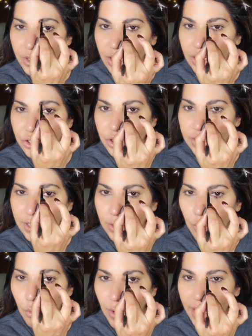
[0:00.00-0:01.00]
It's just like
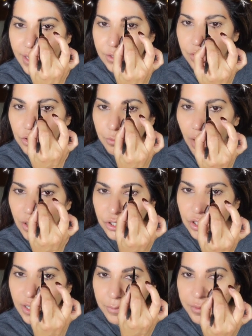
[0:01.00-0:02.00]
way too
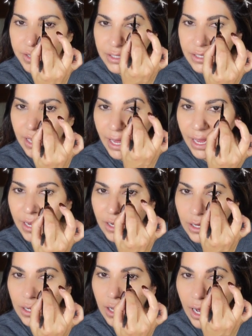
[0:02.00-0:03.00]
much, like PDA.
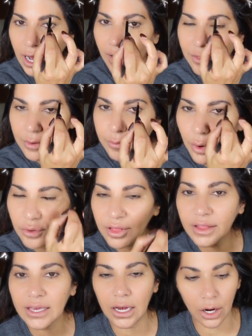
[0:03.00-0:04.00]
And they're both
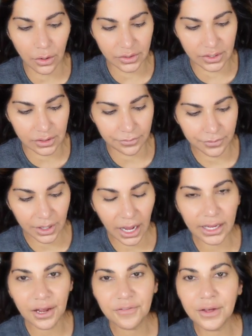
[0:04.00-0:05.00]
Leos.
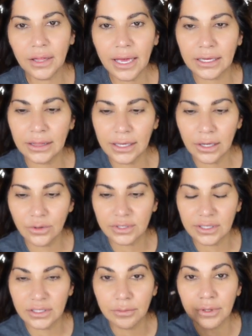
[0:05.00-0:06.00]
And I feel like Leos
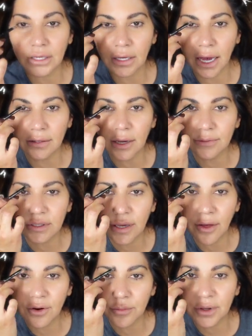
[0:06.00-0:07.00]
need to be end up
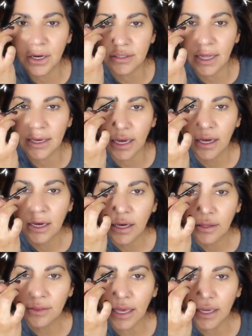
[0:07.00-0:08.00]
together because like,
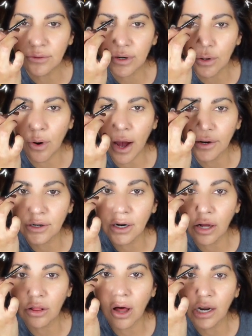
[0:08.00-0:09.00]
they require
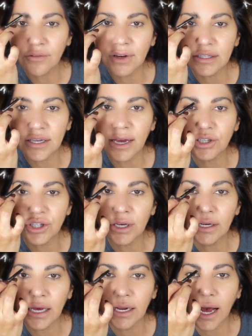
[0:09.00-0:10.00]
a lot of
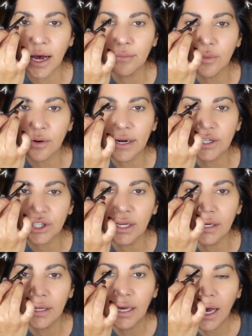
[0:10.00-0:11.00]
attention and admiration.
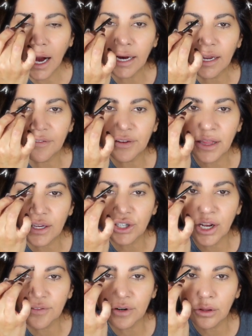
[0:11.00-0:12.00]
And I feel like
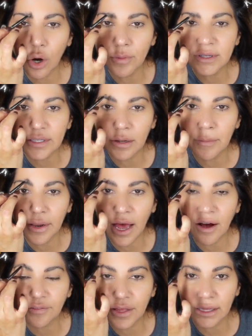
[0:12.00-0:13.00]
Jennifer Lopez and Ben
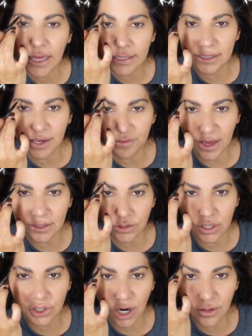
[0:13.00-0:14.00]
Affleck like give that
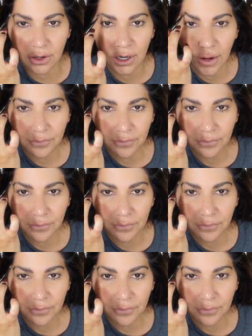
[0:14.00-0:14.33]
to each other.